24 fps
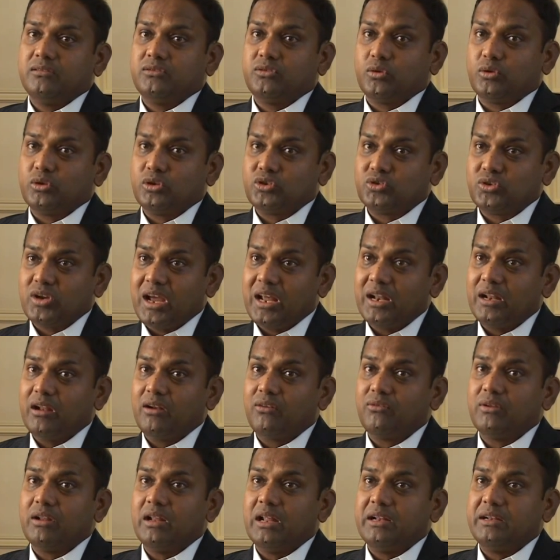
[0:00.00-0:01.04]

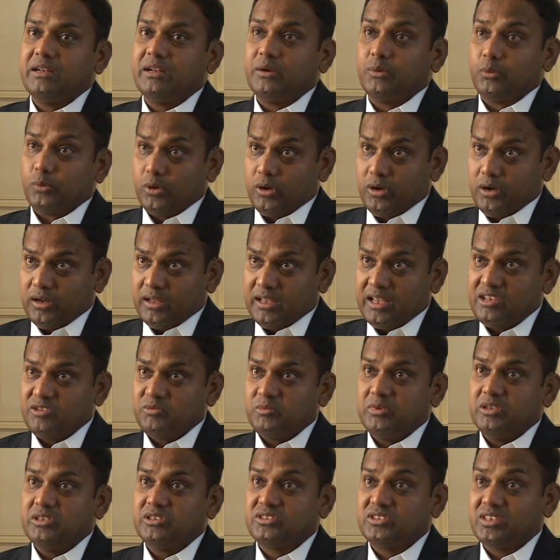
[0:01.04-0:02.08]
tocotrienol related work has
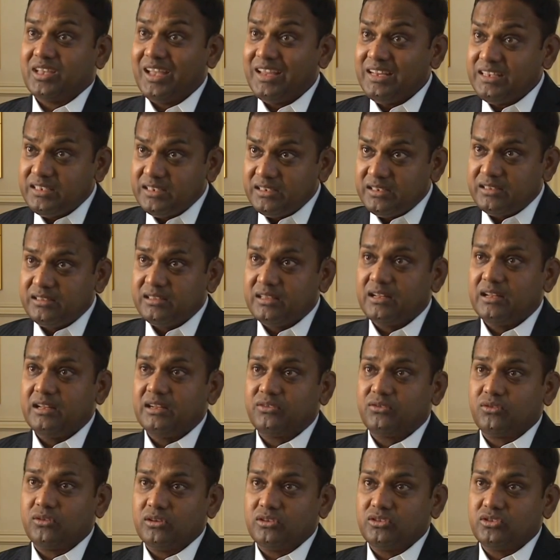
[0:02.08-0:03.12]
been cited in the
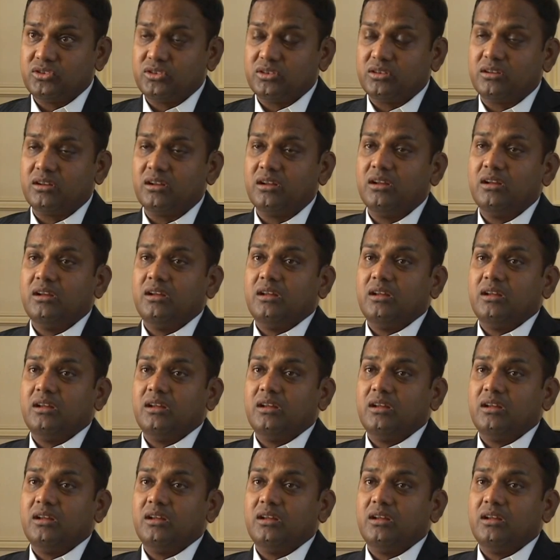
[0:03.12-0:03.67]
literature